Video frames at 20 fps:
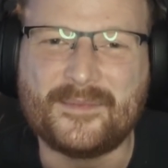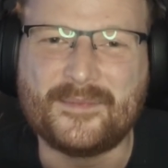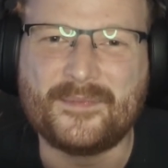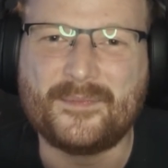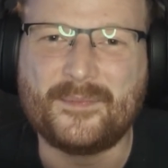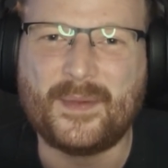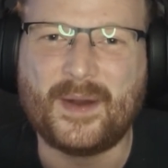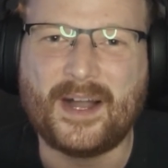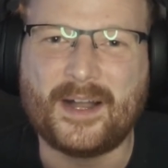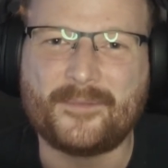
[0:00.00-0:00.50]

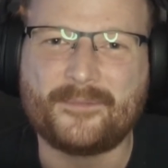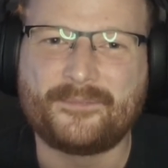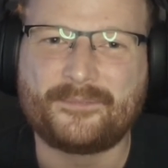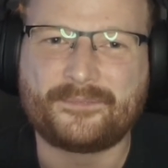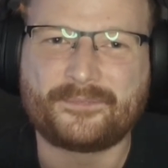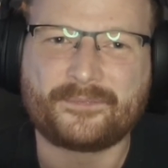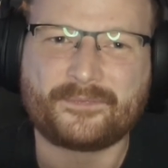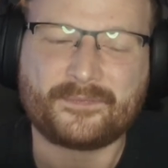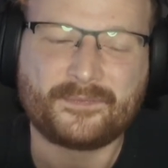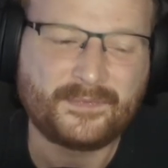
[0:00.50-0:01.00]
But
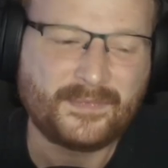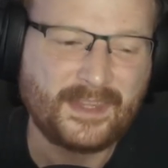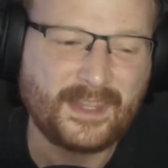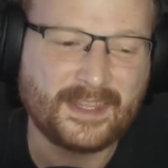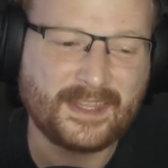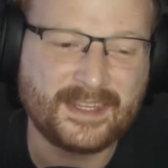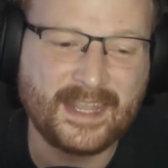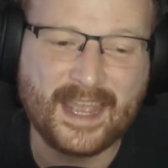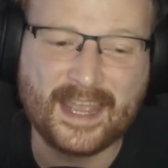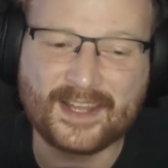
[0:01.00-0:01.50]

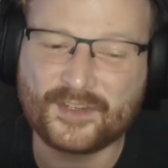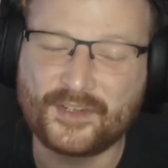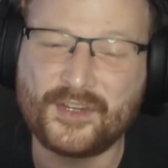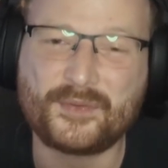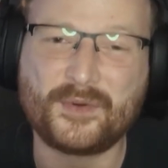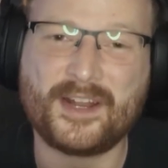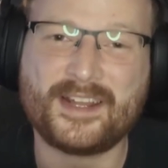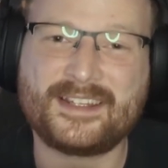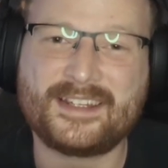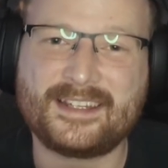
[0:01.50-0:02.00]
yeah, so I just
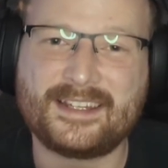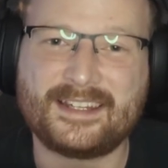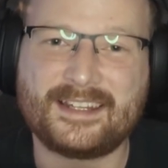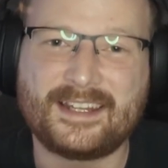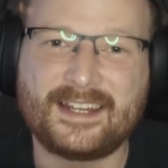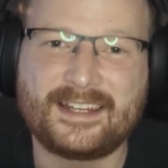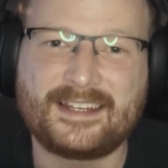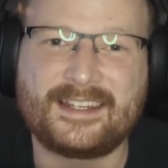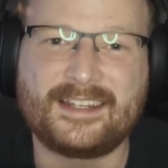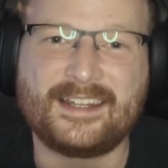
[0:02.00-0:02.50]
wanted
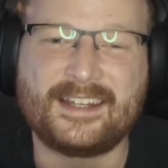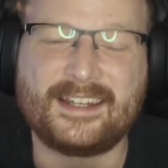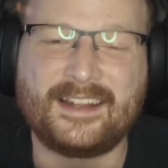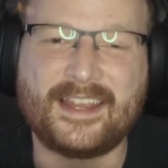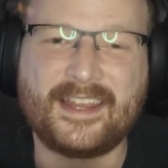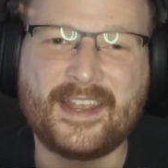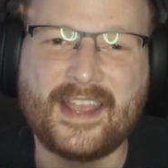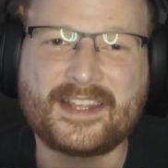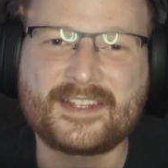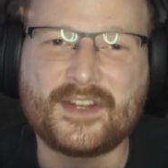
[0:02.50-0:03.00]
to let
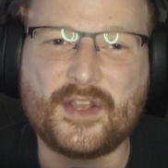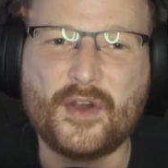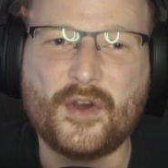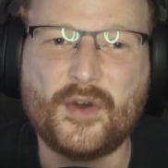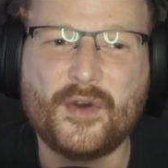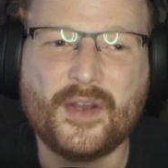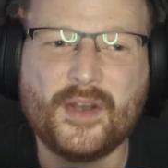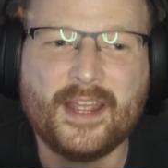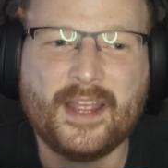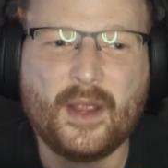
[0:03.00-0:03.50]
you guys know
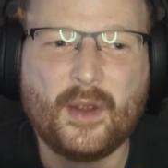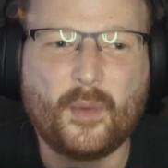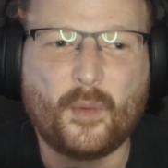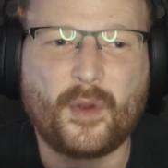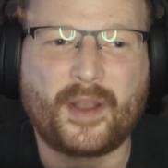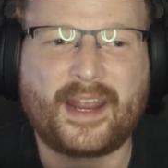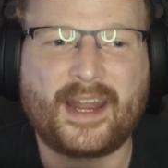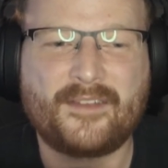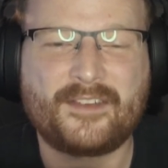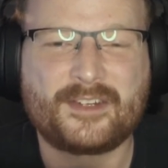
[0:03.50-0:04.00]
what
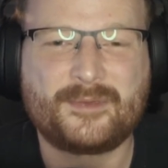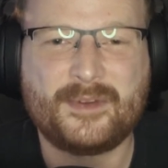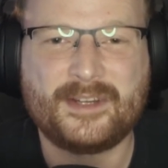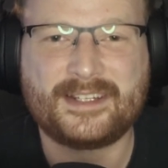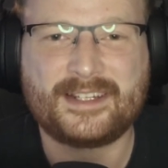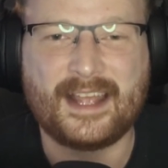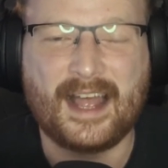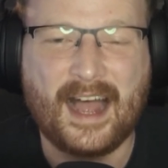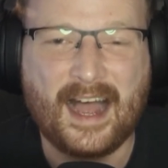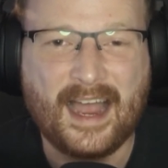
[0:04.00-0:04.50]
kind of experiences
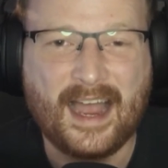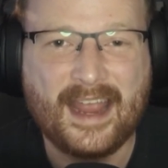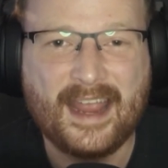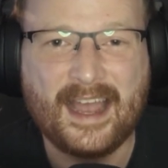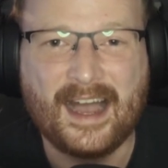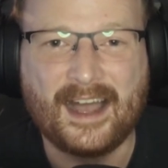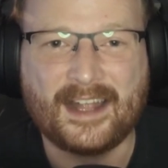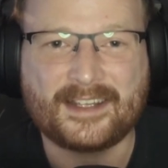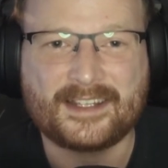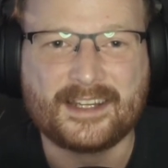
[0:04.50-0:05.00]
that I
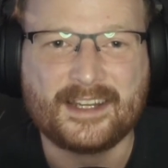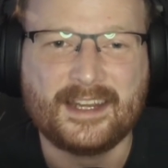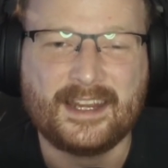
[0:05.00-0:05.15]
had,